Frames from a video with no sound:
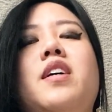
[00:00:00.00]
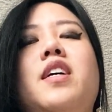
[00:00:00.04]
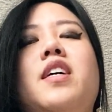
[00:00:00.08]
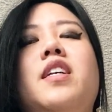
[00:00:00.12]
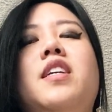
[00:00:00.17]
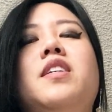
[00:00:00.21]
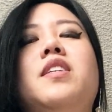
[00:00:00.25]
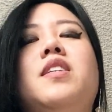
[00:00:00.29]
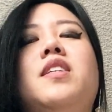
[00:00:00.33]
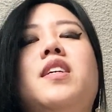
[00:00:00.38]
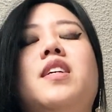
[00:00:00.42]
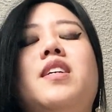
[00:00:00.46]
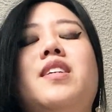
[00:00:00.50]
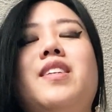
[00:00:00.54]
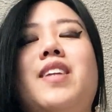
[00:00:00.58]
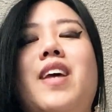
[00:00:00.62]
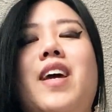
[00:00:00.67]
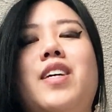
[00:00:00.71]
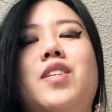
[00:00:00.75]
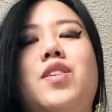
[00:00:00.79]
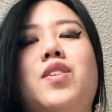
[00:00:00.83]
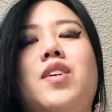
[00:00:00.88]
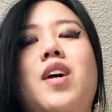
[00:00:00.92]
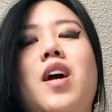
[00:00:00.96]
And until
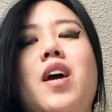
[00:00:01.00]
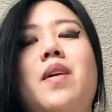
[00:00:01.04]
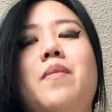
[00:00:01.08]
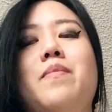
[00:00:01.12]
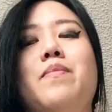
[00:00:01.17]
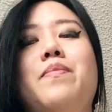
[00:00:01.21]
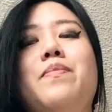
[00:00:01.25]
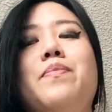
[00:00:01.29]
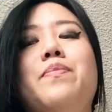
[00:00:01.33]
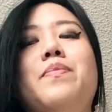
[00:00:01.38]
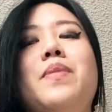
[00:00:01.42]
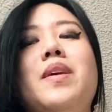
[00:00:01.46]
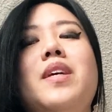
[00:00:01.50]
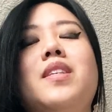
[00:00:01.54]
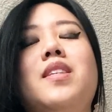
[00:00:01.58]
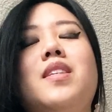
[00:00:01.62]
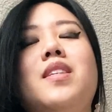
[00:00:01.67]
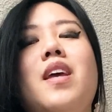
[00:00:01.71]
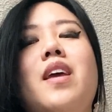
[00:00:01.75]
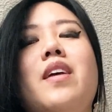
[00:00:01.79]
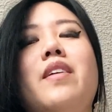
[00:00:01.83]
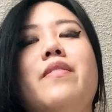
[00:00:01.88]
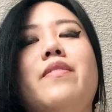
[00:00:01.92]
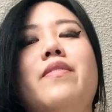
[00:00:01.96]
next time, be
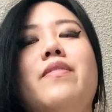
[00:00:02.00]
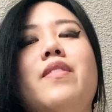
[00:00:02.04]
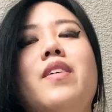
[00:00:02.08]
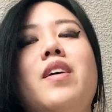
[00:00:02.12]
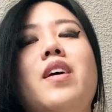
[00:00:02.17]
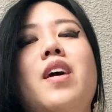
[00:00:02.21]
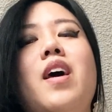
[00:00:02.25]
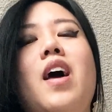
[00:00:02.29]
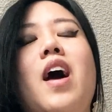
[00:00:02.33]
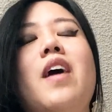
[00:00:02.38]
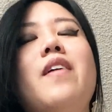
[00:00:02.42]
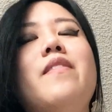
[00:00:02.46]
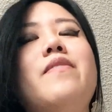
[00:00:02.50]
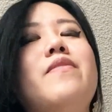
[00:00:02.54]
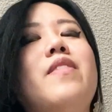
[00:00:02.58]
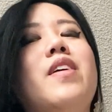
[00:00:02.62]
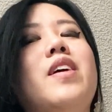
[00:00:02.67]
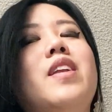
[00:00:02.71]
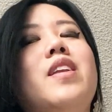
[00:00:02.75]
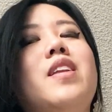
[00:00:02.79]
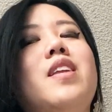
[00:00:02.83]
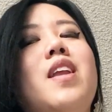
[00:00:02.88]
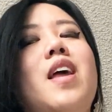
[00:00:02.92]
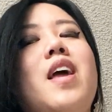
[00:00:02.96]
safe, have
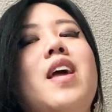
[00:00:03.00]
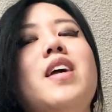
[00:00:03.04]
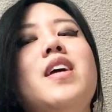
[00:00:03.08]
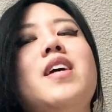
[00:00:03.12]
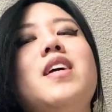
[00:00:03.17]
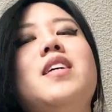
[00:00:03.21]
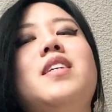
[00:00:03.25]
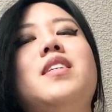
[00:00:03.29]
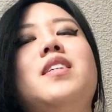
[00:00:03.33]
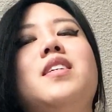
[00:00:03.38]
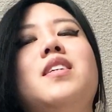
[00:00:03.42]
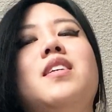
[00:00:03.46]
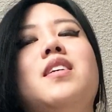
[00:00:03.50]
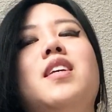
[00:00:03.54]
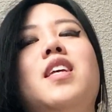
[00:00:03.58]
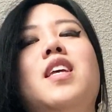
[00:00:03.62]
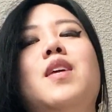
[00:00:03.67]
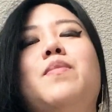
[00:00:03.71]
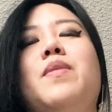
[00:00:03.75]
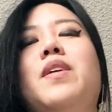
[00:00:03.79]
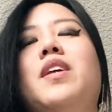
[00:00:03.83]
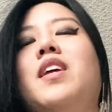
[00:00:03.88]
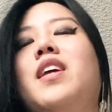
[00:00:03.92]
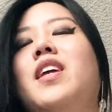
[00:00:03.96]
fun, and
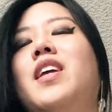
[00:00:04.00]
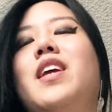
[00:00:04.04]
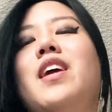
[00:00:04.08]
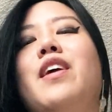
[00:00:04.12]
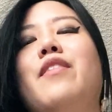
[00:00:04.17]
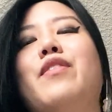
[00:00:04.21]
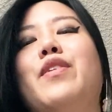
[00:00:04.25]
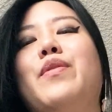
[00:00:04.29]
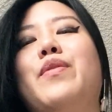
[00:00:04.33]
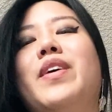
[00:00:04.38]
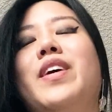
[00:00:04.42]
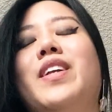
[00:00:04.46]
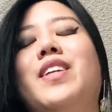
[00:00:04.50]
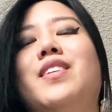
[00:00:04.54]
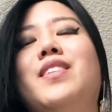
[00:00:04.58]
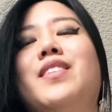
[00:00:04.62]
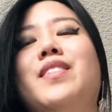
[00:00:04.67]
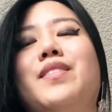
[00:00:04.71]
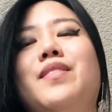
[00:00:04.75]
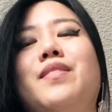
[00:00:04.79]
keep it kinky, everyone.